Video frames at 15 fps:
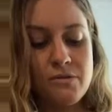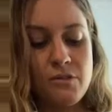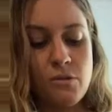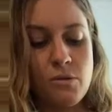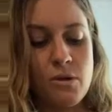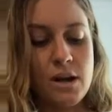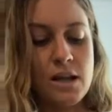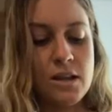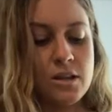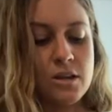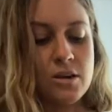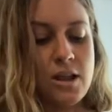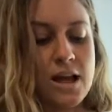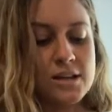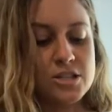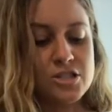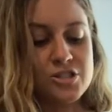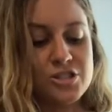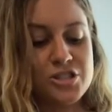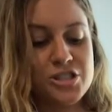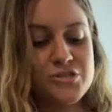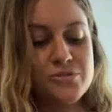you want it a little extra
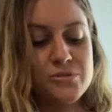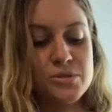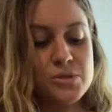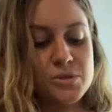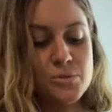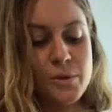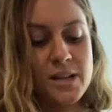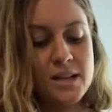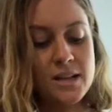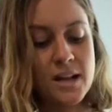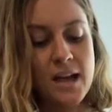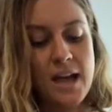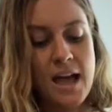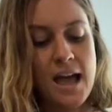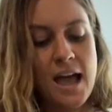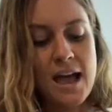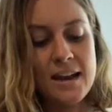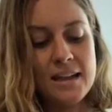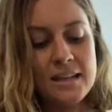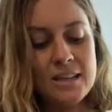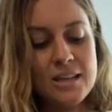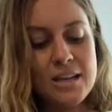sweet,
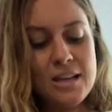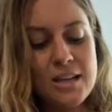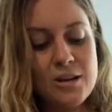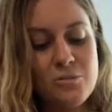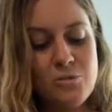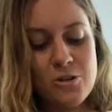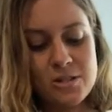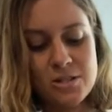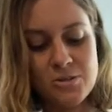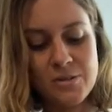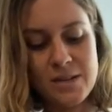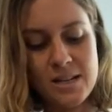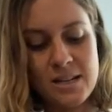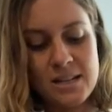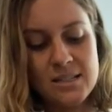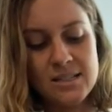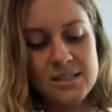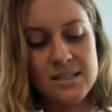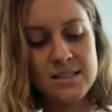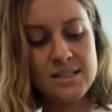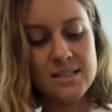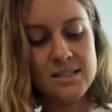adding a little more
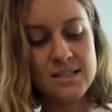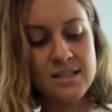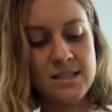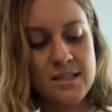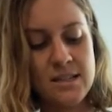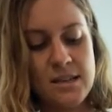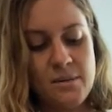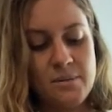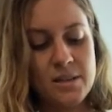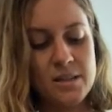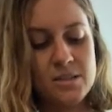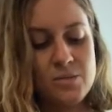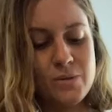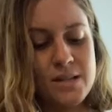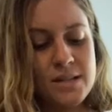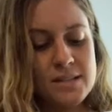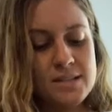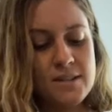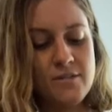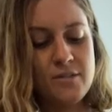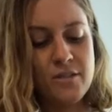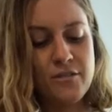sweetness. But the sweetness
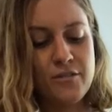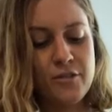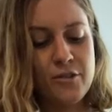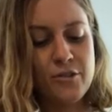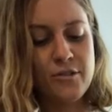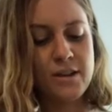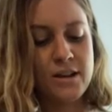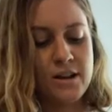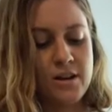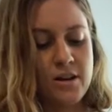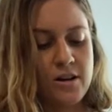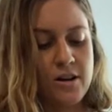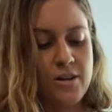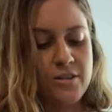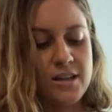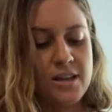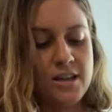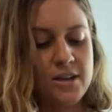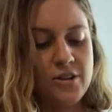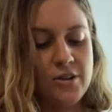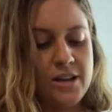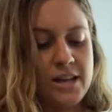of the fruit and all the
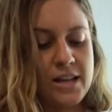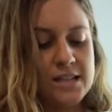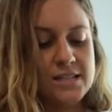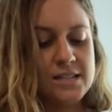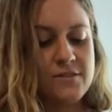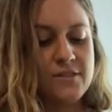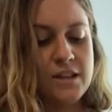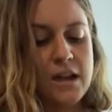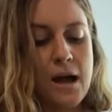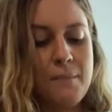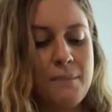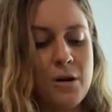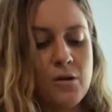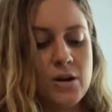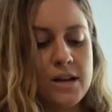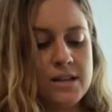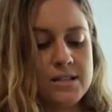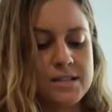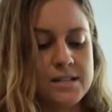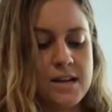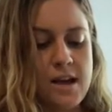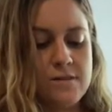ingredients of the nut milk and
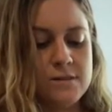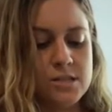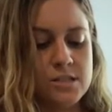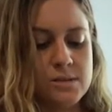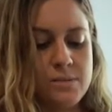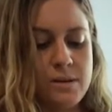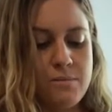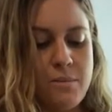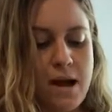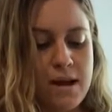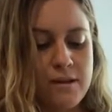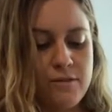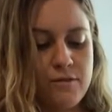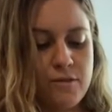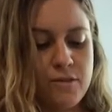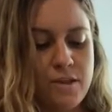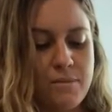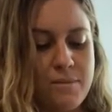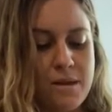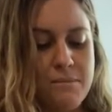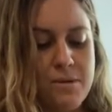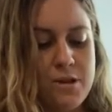stuff, just be mindful that
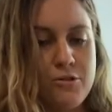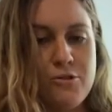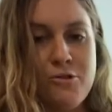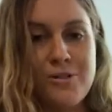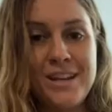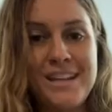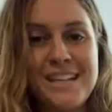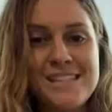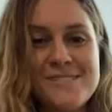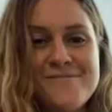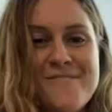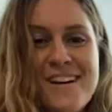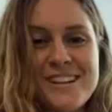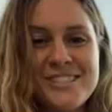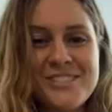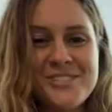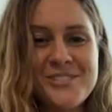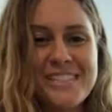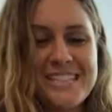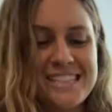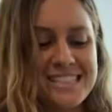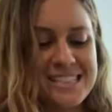maybe you don't need as much
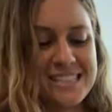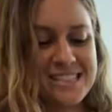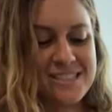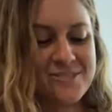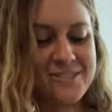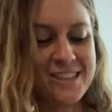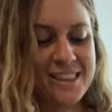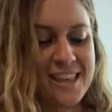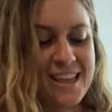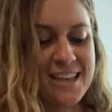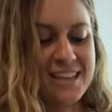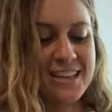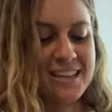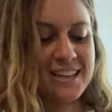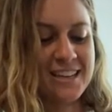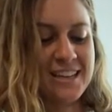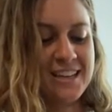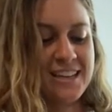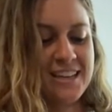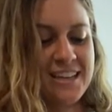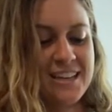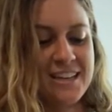sweetness as we think.
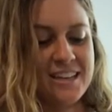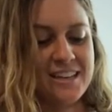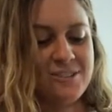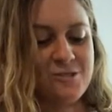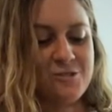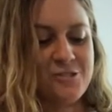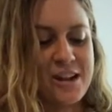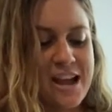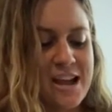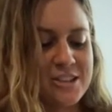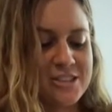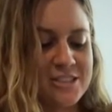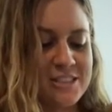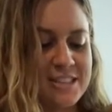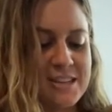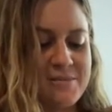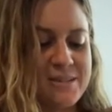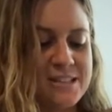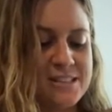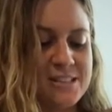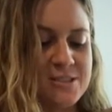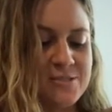It will naturally
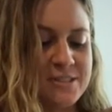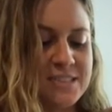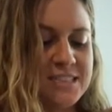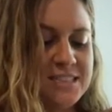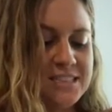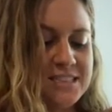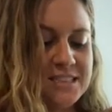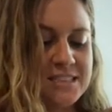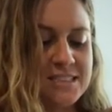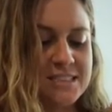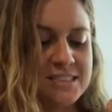be sweet.